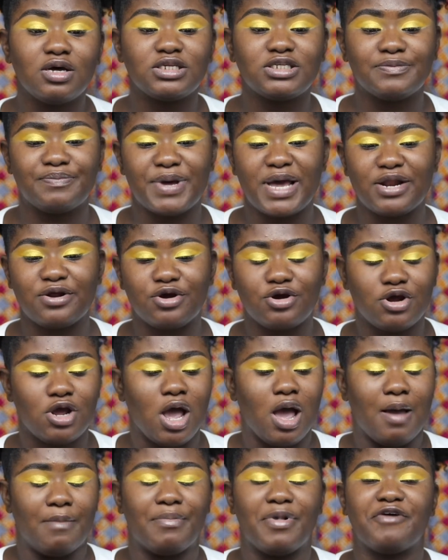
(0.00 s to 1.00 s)
better.
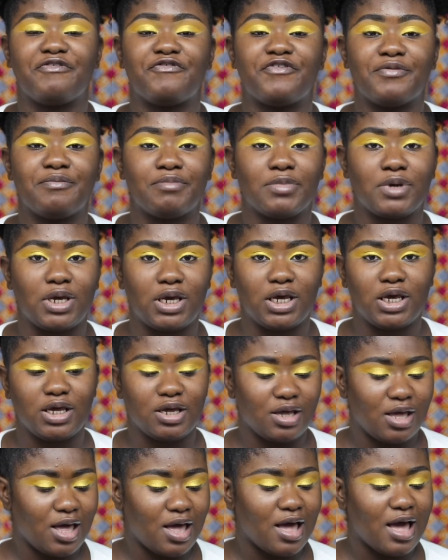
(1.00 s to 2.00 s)
But for me,
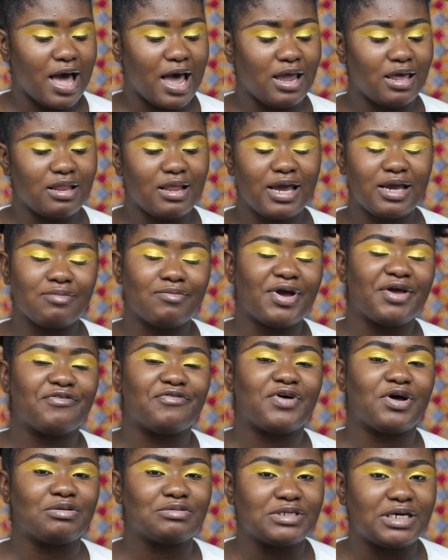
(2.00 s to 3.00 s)
I like my
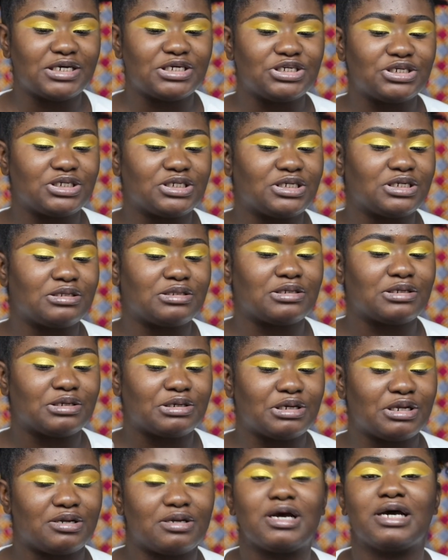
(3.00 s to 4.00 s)
foundation to
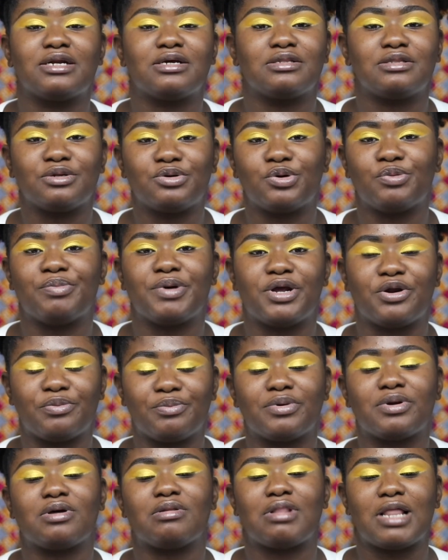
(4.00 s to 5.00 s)
look not a little better,
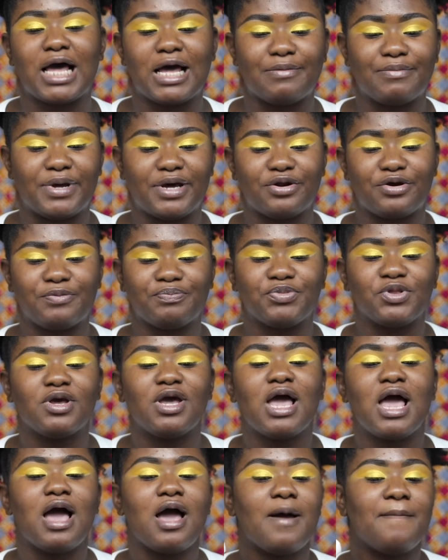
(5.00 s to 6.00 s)
but a lot better.
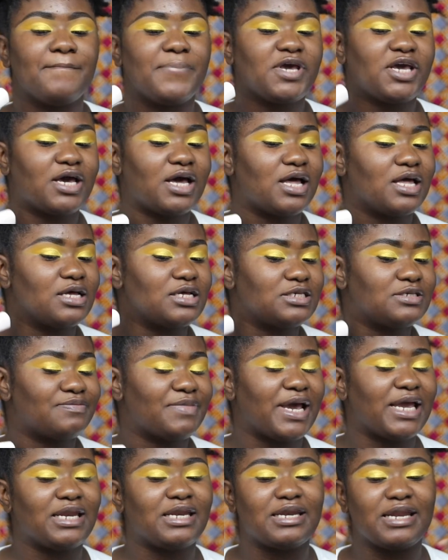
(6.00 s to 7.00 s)
And because
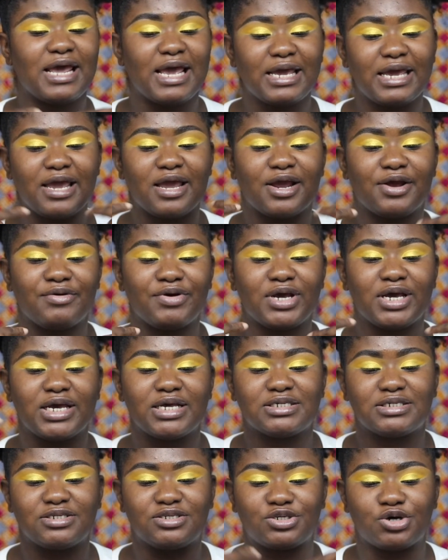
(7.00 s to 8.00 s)
my neck area
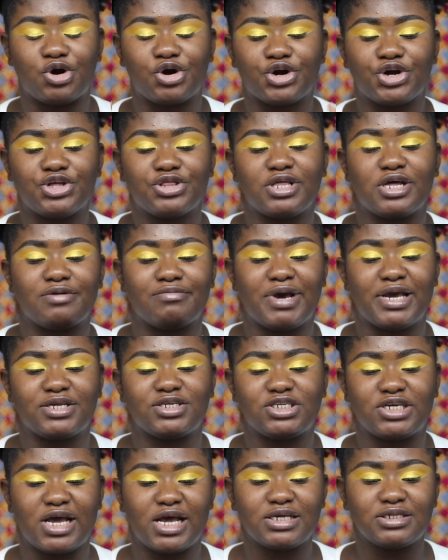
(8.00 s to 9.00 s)
is darker than my
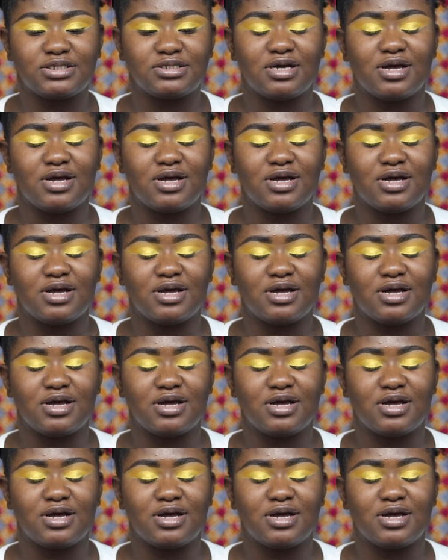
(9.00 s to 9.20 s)
chest,